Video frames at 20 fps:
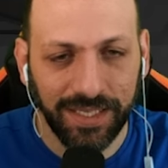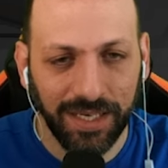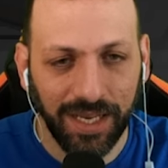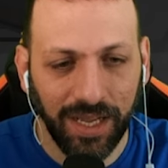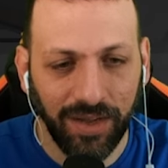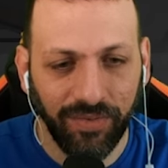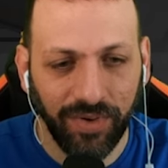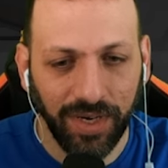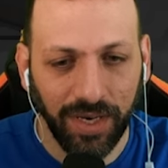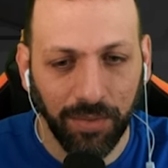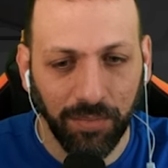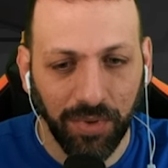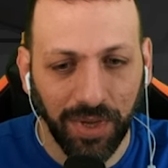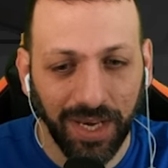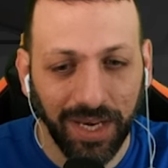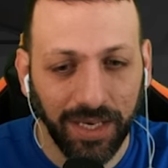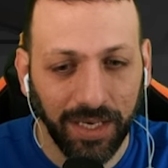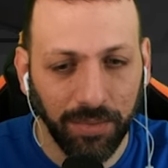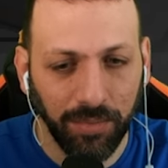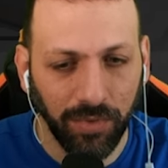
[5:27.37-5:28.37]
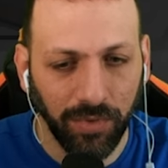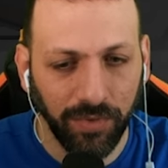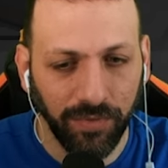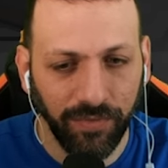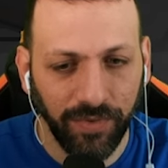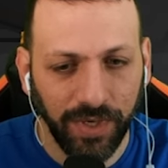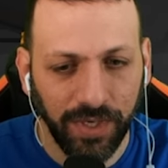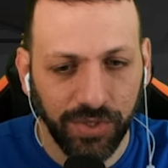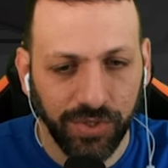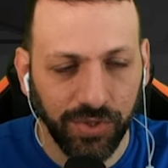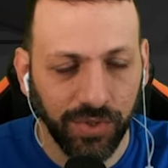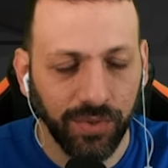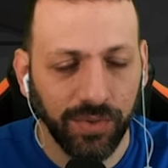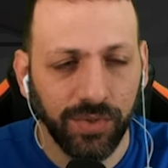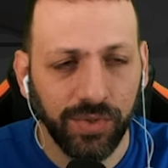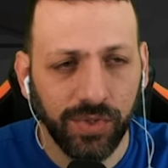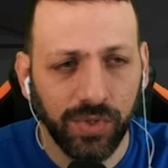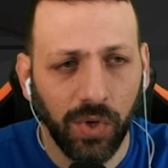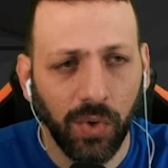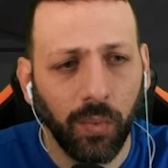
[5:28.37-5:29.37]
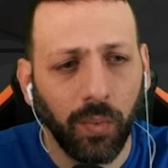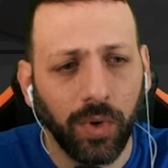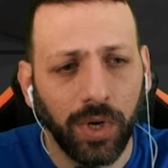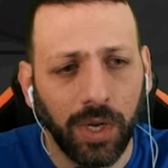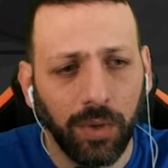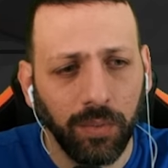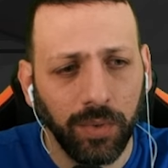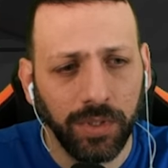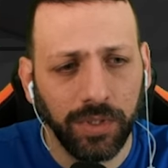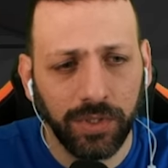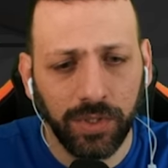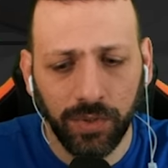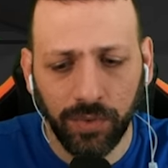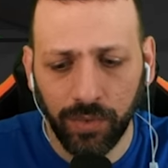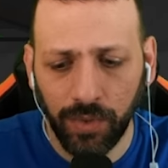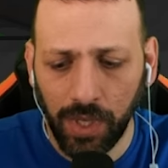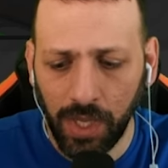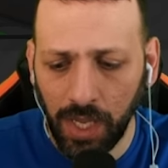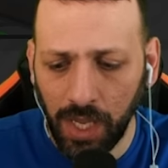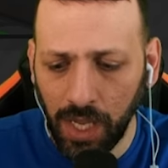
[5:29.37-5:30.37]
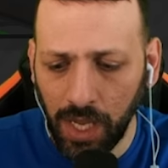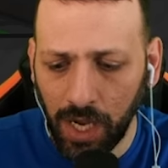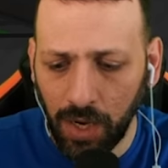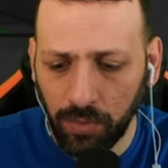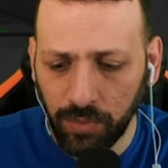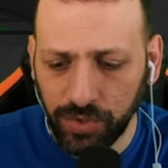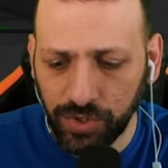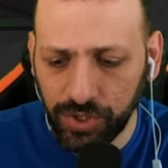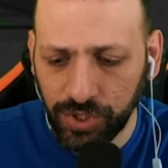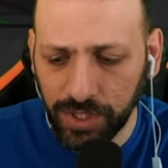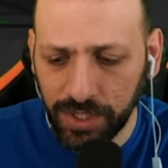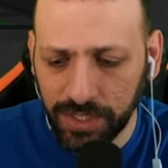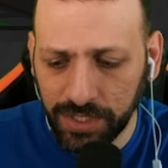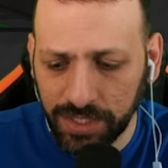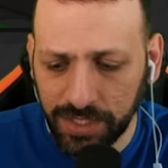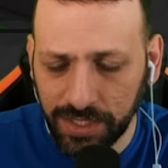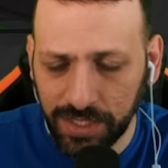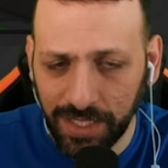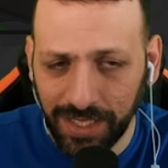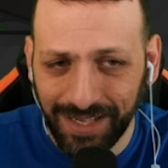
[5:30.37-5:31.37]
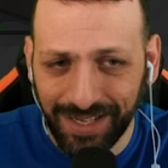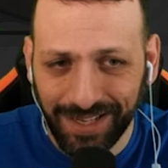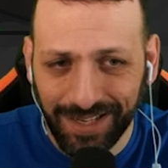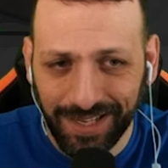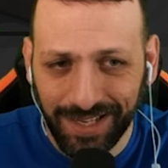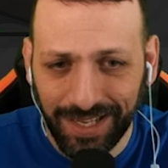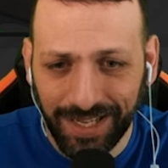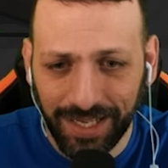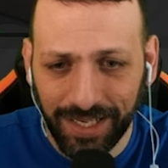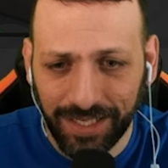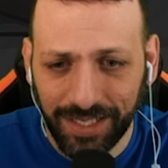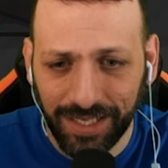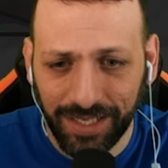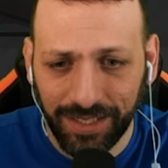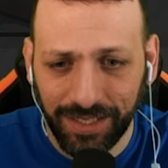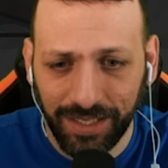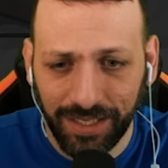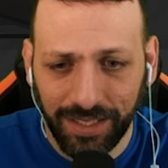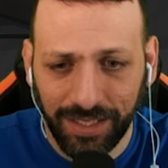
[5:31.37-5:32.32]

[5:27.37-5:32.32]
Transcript: have an upgradable version. So what I will do, I will just get an